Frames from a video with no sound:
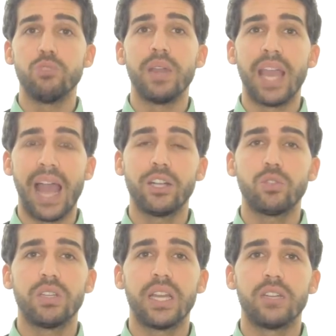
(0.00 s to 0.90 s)
You may
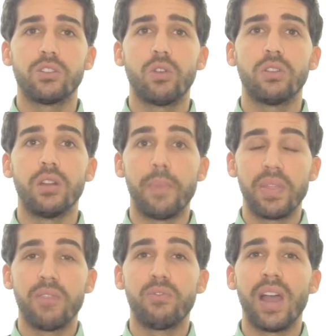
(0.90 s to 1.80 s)
actually get insulted,
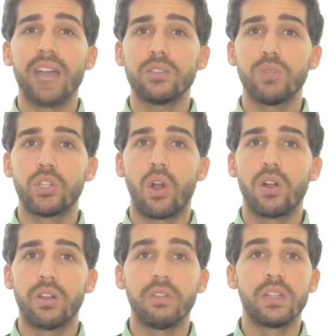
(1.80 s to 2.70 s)
but the vast
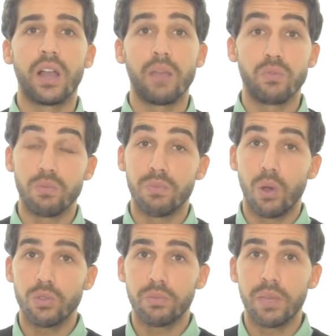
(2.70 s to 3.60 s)
majority of the time, for
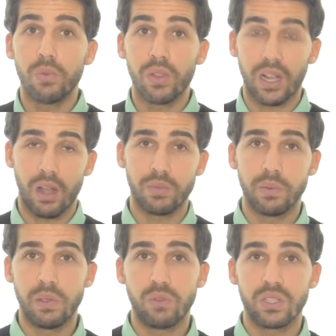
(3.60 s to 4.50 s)
most people that come to
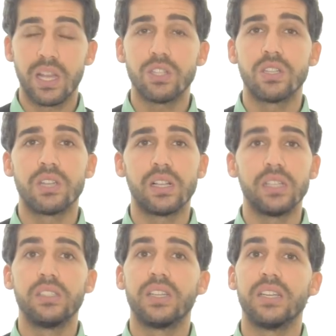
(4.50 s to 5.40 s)
me for sessions at
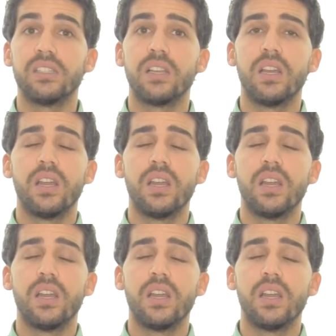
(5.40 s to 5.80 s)
least, is